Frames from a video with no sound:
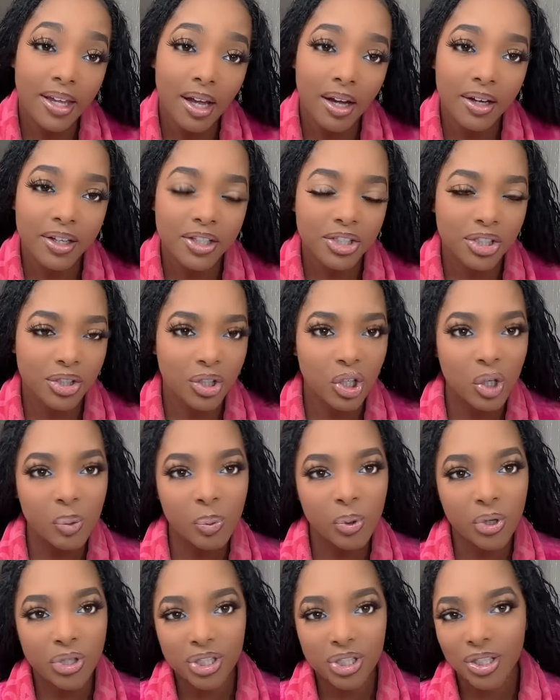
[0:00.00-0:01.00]
y'all, it's your girl
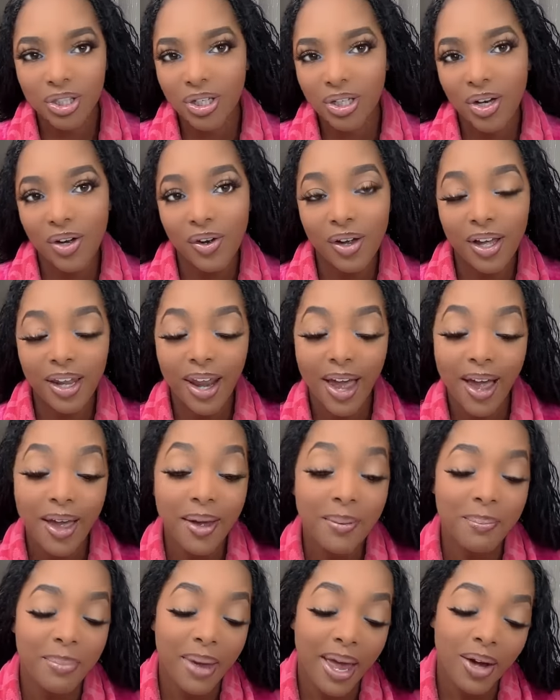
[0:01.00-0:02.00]
Porchia Nicole and I
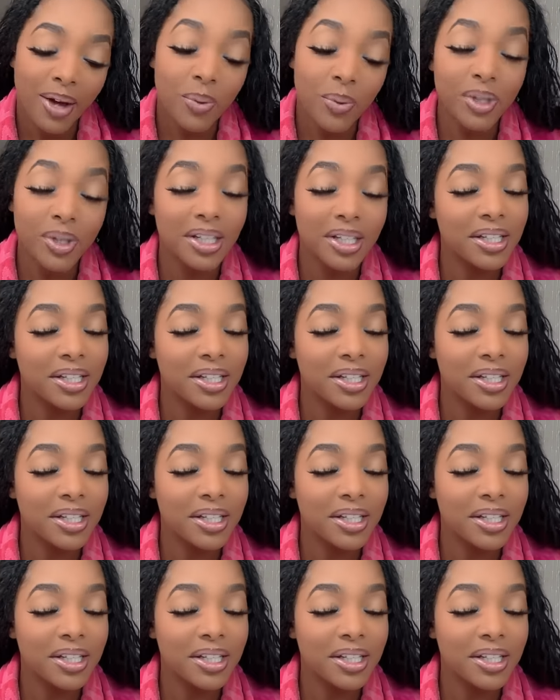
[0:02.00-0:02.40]
am back with